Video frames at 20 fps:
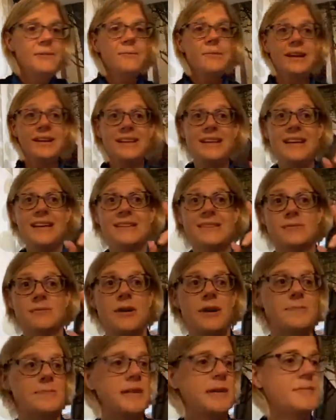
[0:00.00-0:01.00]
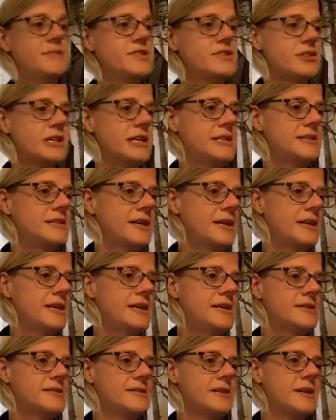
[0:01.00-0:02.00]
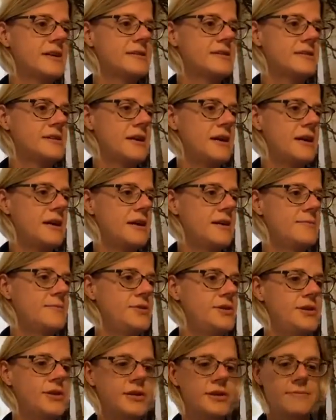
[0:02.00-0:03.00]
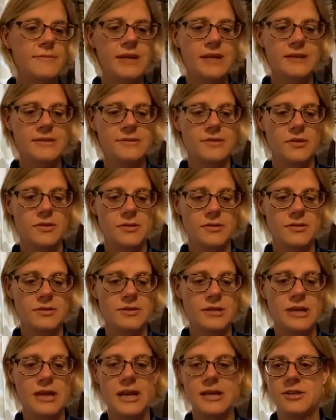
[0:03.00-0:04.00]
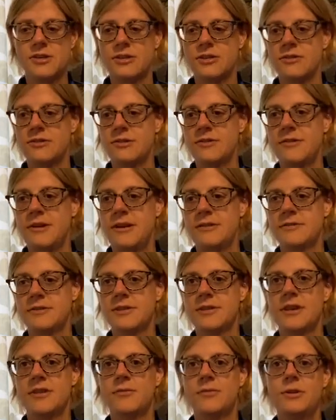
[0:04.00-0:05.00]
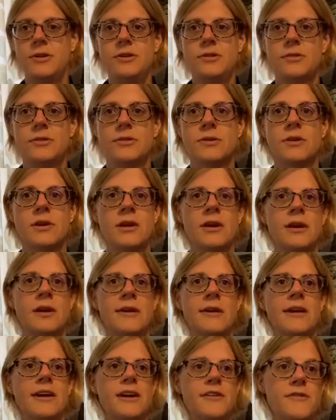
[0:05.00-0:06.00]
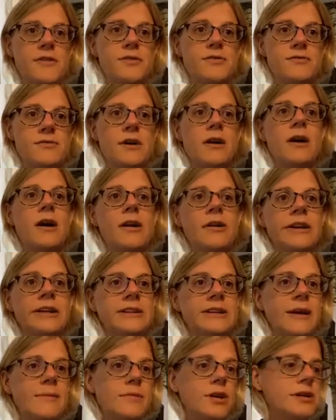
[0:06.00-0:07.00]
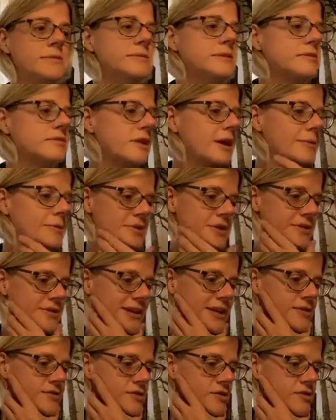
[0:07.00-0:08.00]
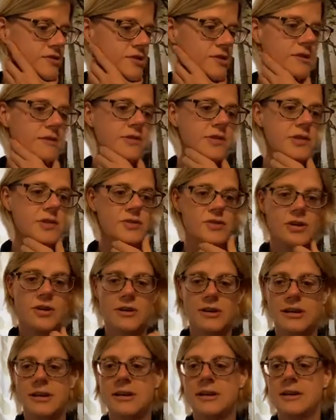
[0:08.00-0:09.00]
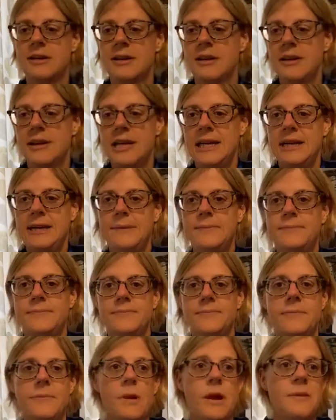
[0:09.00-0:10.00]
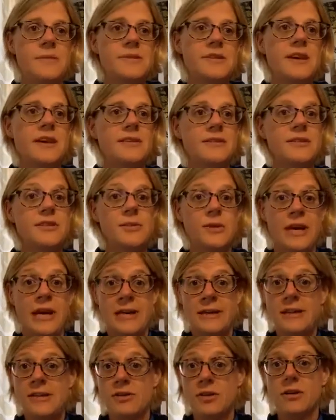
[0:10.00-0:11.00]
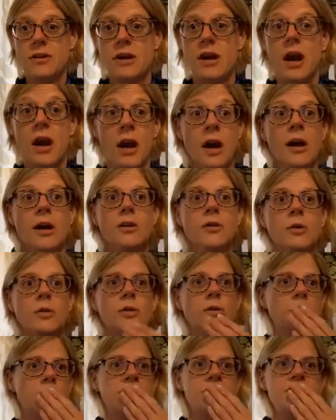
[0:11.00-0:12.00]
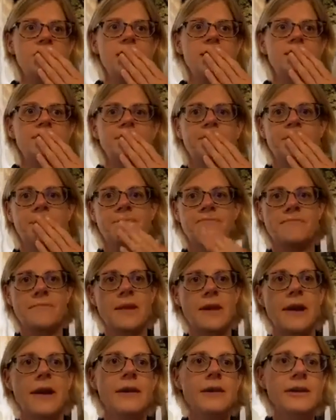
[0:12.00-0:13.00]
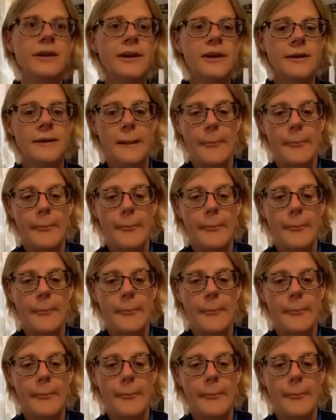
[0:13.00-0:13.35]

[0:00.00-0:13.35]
And by this, what I'm demonstrating is that you can make selections around stuff if you are in that moment, right, when nothing else can do other than chocolate. I'm saying that you can eat chocolate. Oh, jeez. Okay.